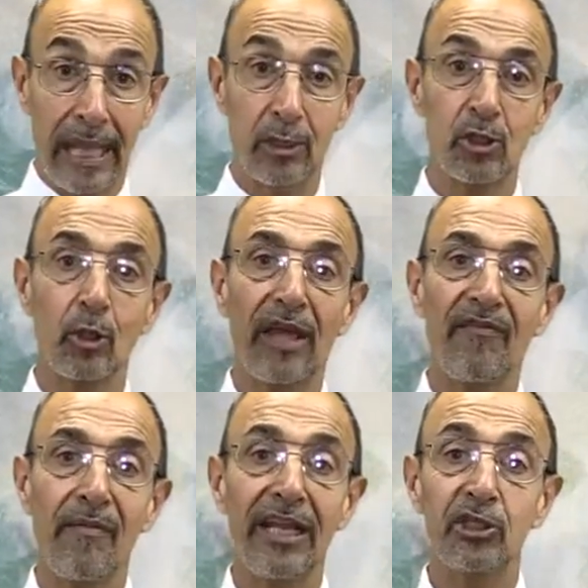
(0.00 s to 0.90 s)
Our school
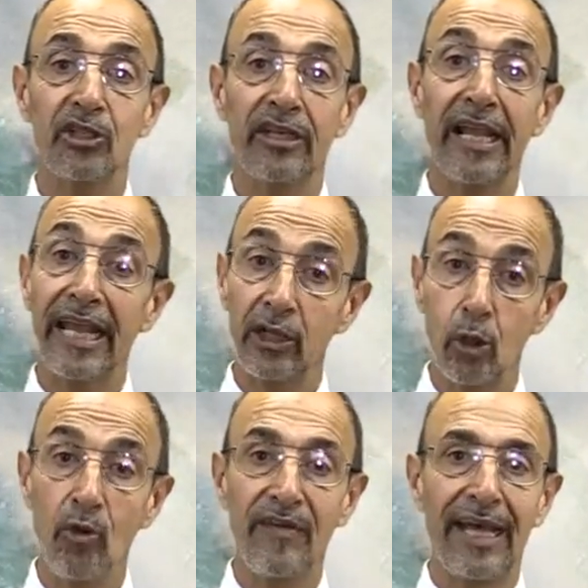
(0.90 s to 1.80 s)
affirmation and
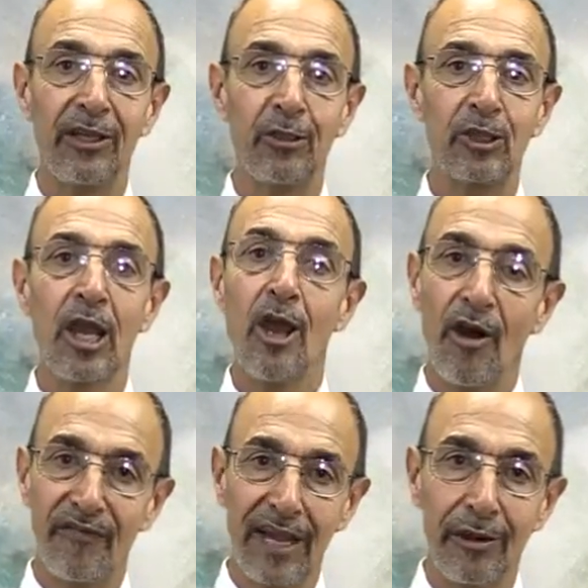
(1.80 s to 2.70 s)
core values
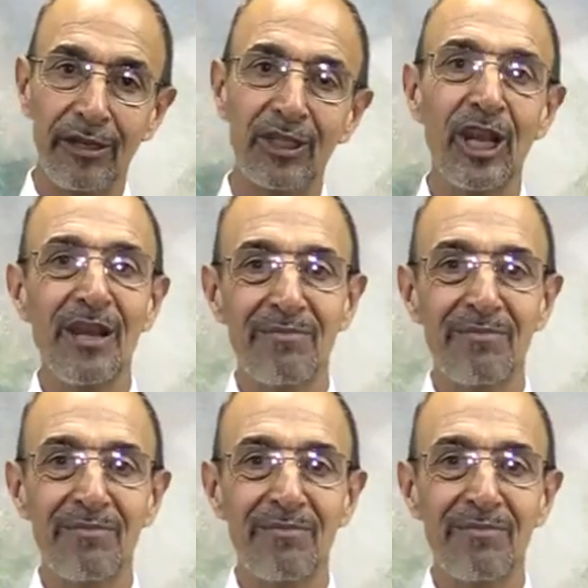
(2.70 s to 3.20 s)
of courage,